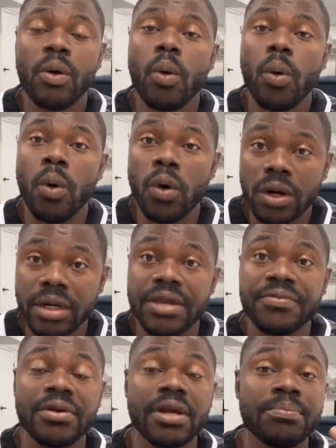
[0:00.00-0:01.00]
or
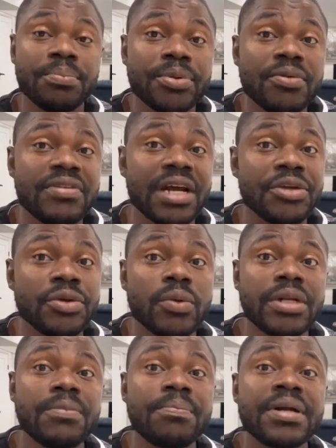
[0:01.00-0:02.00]
if you can prove that you
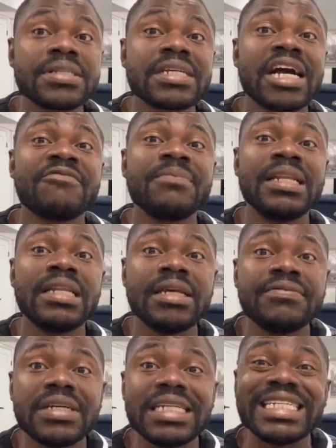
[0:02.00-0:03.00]
and the person have been
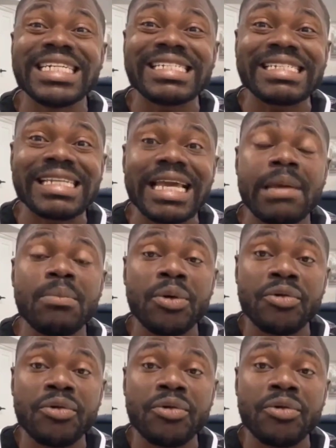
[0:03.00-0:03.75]
living in the same